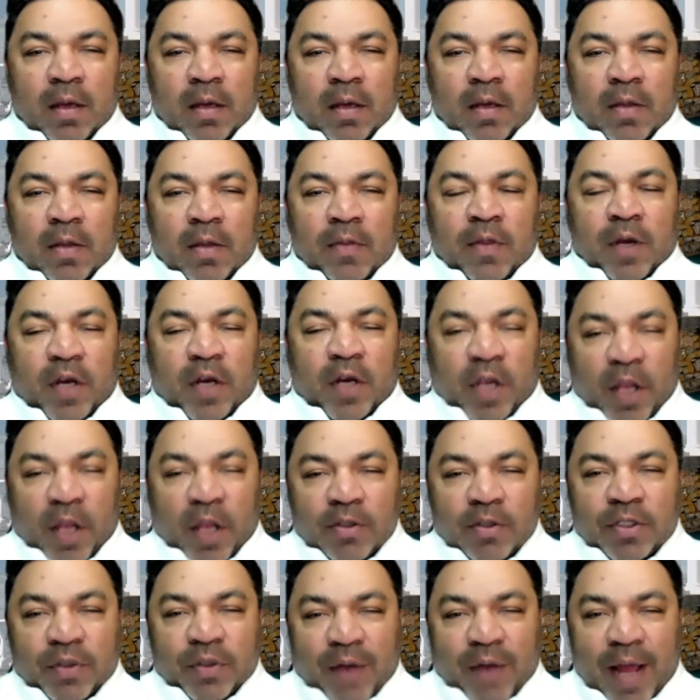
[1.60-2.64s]
the
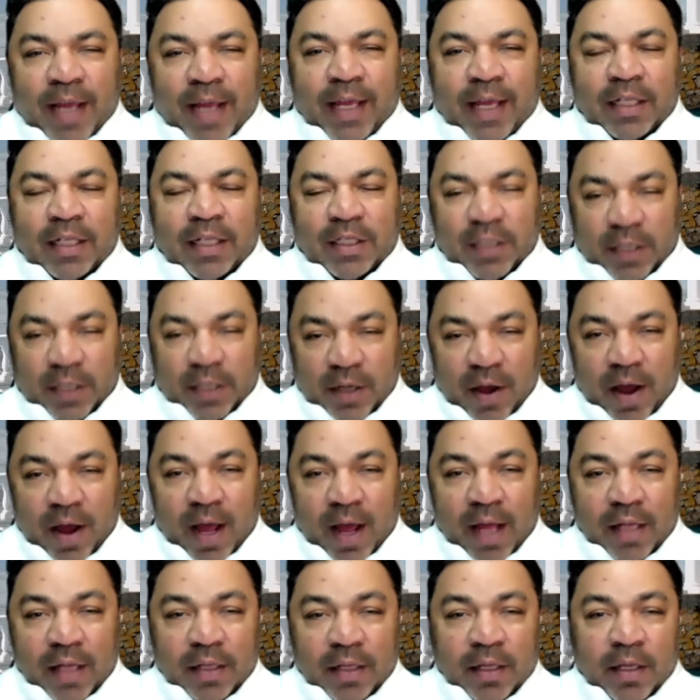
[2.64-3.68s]
closer I get to
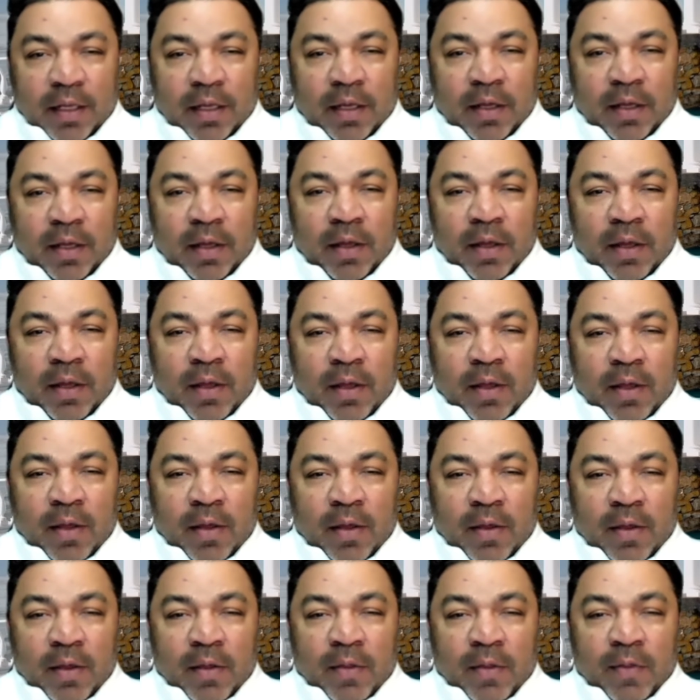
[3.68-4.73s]
God,
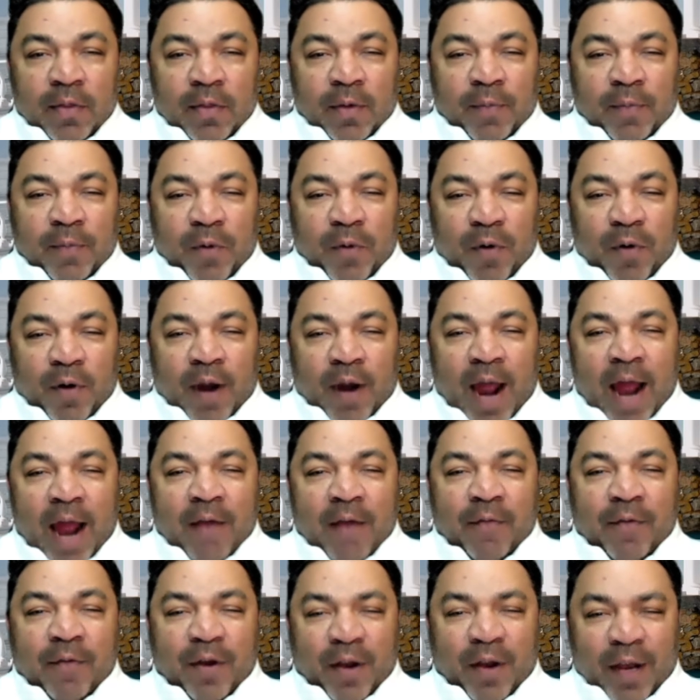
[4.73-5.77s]
the more I
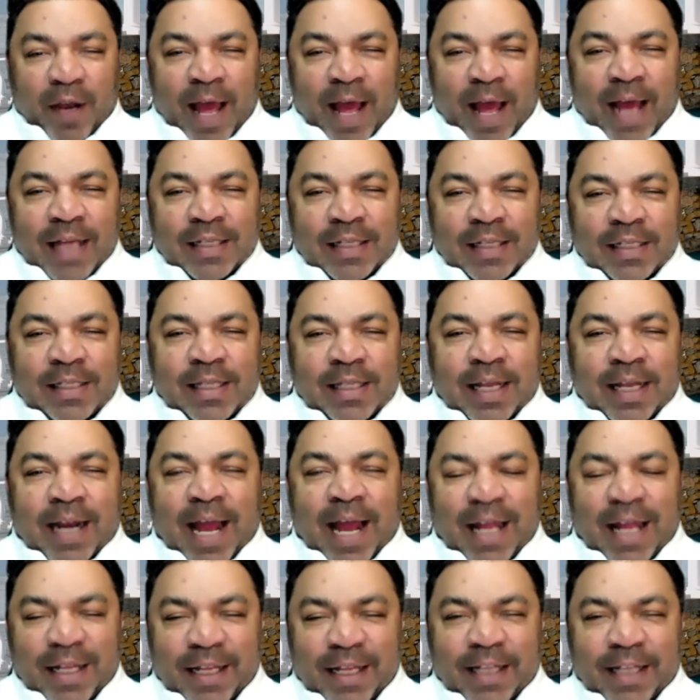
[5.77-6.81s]
realize that
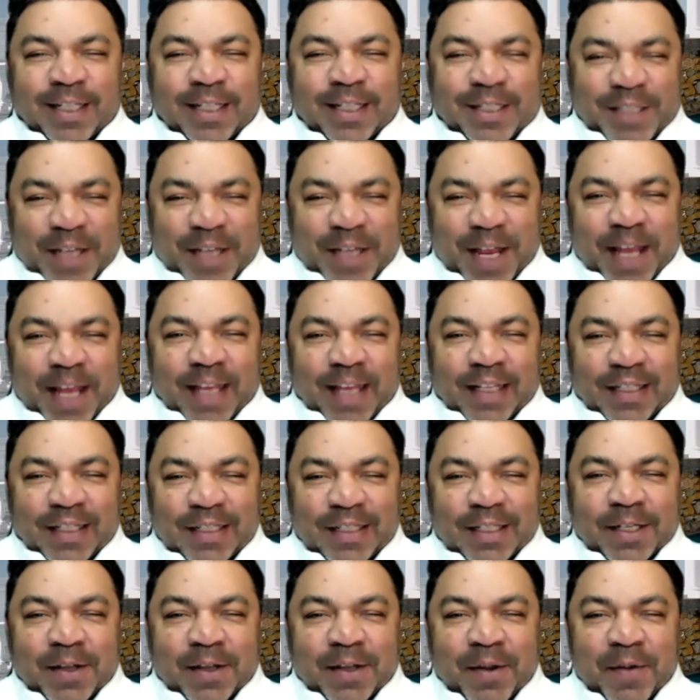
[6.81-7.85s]
I need to
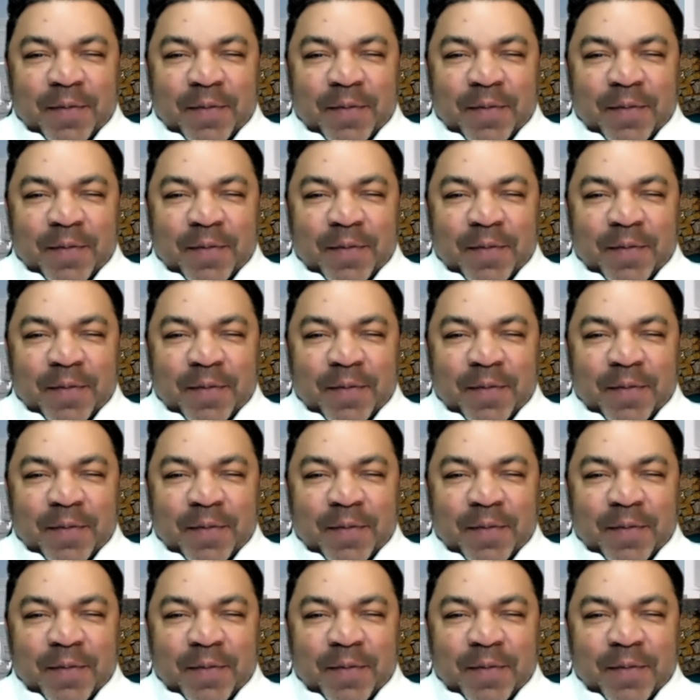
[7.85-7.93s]
change.